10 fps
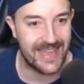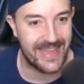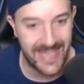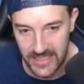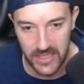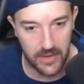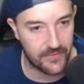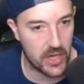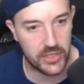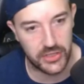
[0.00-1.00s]
this
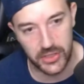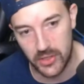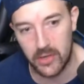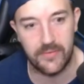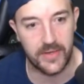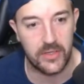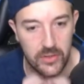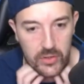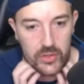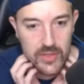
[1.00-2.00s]
version of
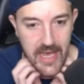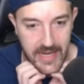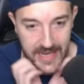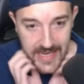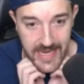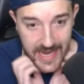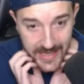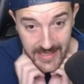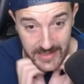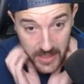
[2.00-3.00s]
Nkunku then. He
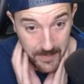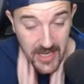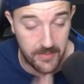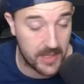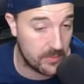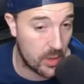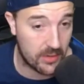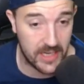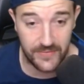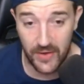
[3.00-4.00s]
is medium work
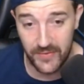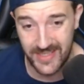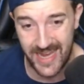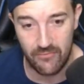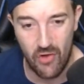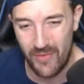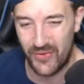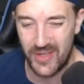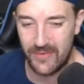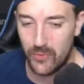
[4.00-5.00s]
rates, 5'10",
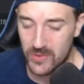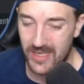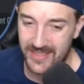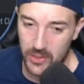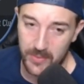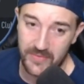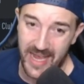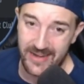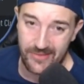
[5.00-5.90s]
right-footed, 4-star skill moves, and a